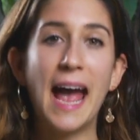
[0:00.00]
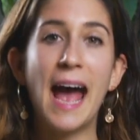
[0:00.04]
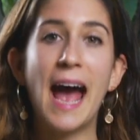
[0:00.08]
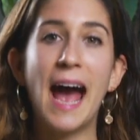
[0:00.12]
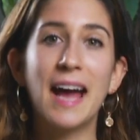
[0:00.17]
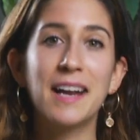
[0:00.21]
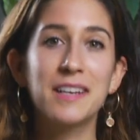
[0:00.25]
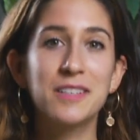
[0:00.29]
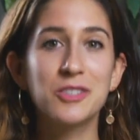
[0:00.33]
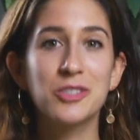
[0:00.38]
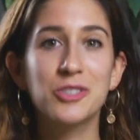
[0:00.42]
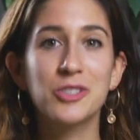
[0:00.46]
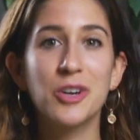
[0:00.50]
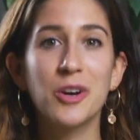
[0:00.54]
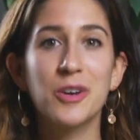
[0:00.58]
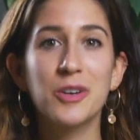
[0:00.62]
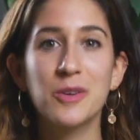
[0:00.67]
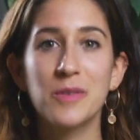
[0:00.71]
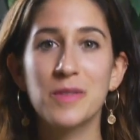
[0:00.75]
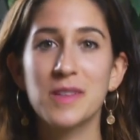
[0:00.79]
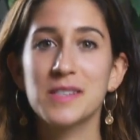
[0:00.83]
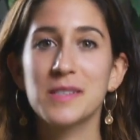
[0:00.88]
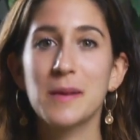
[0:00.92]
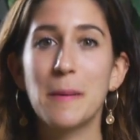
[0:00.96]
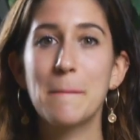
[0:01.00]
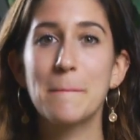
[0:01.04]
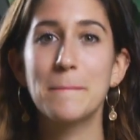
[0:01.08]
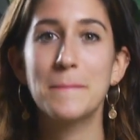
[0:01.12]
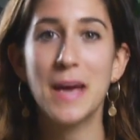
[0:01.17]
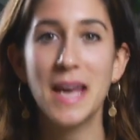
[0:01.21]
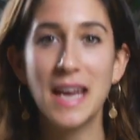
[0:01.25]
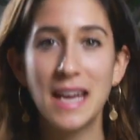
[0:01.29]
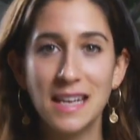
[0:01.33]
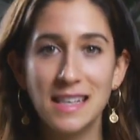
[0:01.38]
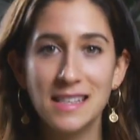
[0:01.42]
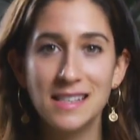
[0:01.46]
had to show you this
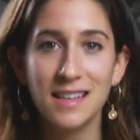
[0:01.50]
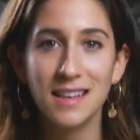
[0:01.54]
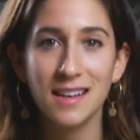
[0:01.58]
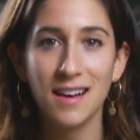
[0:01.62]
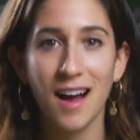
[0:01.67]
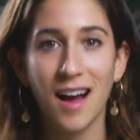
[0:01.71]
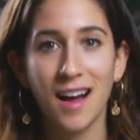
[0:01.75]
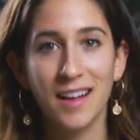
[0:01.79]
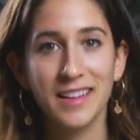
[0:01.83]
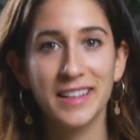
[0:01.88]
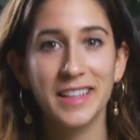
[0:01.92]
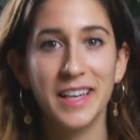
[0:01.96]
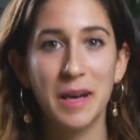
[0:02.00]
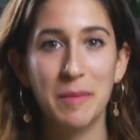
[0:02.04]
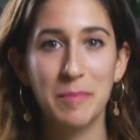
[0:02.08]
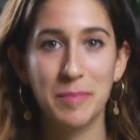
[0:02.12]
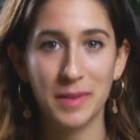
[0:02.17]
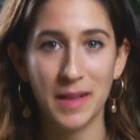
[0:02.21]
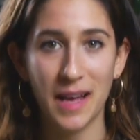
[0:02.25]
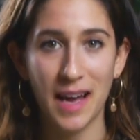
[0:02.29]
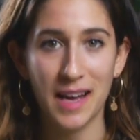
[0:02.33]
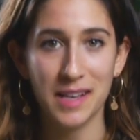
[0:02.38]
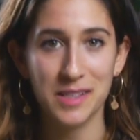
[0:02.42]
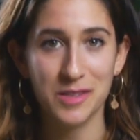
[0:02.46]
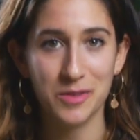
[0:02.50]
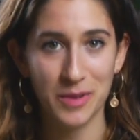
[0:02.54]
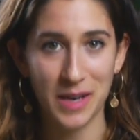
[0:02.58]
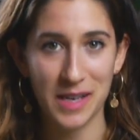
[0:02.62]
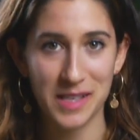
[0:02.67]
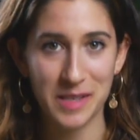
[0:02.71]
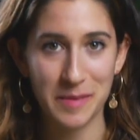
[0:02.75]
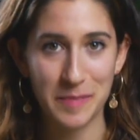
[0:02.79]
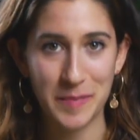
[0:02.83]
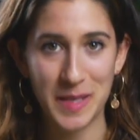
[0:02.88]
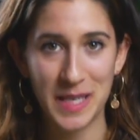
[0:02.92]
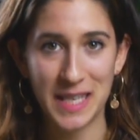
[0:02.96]
amazing holiday blast
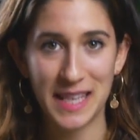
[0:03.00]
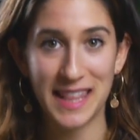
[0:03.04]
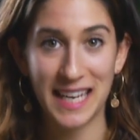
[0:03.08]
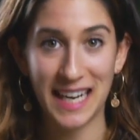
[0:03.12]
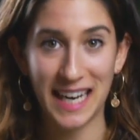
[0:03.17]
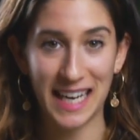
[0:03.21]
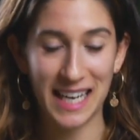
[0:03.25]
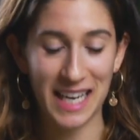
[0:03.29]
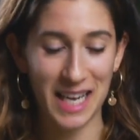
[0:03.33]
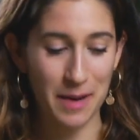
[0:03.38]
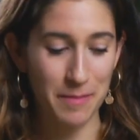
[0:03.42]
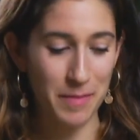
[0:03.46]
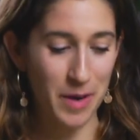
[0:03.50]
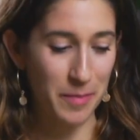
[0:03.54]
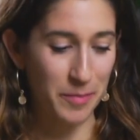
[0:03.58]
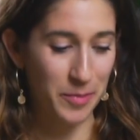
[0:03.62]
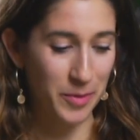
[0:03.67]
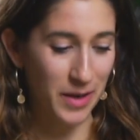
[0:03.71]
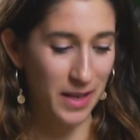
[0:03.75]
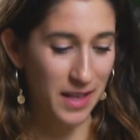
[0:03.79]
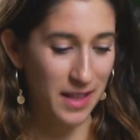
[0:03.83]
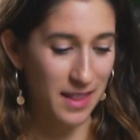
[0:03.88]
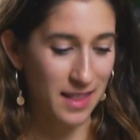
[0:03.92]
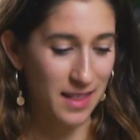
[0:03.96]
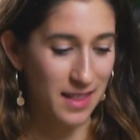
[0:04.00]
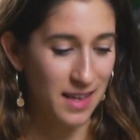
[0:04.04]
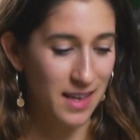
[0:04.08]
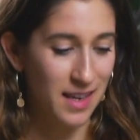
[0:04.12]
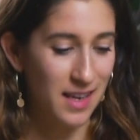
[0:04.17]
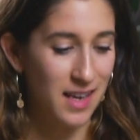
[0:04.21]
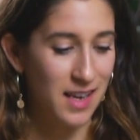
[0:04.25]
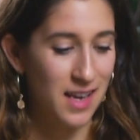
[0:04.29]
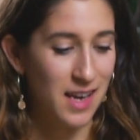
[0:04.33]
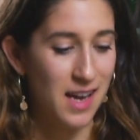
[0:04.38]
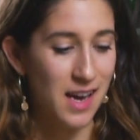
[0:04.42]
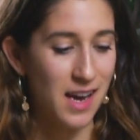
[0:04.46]
recipe that I came up with.
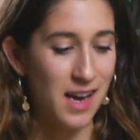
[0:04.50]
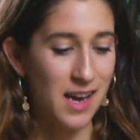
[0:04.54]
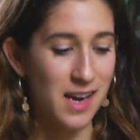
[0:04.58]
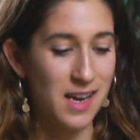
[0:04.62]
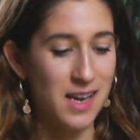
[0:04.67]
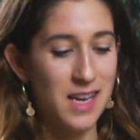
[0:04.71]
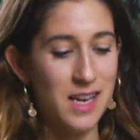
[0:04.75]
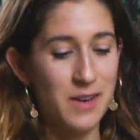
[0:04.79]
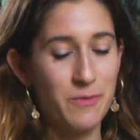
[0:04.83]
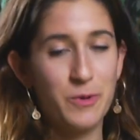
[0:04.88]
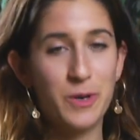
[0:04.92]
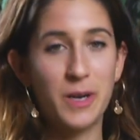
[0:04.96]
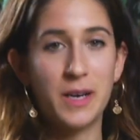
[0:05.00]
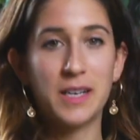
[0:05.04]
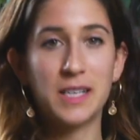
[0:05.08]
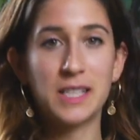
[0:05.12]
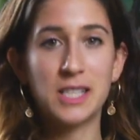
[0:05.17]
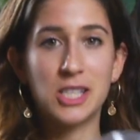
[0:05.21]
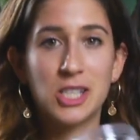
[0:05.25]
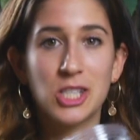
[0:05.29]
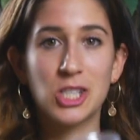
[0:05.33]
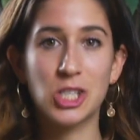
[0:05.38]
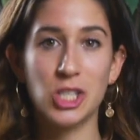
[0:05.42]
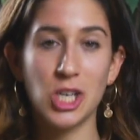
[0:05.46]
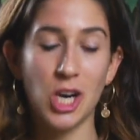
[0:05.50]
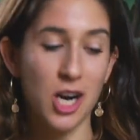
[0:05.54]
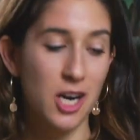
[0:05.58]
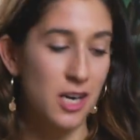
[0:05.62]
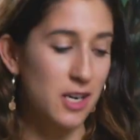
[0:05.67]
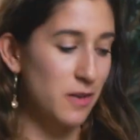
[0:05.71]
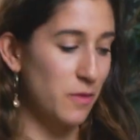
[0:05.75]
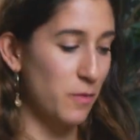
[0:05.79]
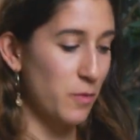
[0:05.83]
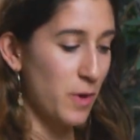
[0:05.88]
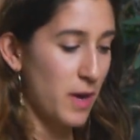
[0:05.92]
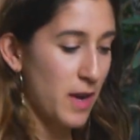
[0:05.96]
We're gonna
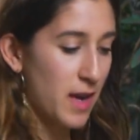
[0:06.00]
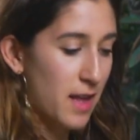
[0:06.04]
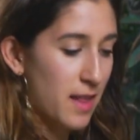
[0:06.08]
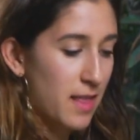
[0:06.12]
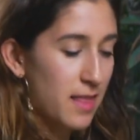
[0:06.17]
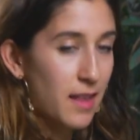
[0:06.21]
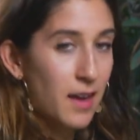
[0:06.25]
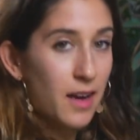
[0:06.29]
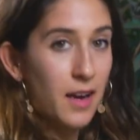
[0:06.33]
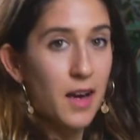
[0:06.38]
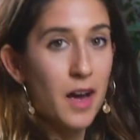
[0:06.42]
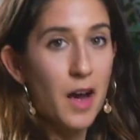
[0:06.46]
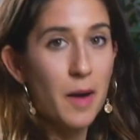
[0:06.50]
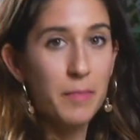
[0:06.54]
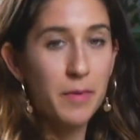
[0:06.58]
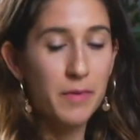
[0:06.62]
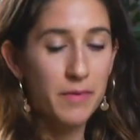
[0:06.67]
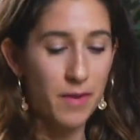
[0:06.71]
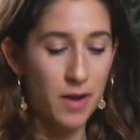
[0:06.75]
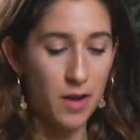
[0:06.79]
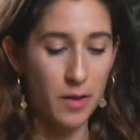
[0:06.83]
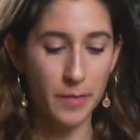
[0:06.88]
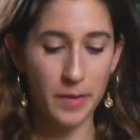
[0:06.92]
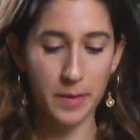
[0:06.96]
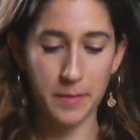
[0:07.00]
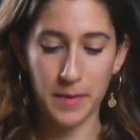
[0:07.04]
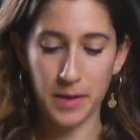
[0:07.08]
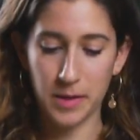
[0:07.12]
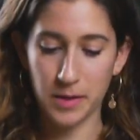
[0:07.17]
start with a cup of almond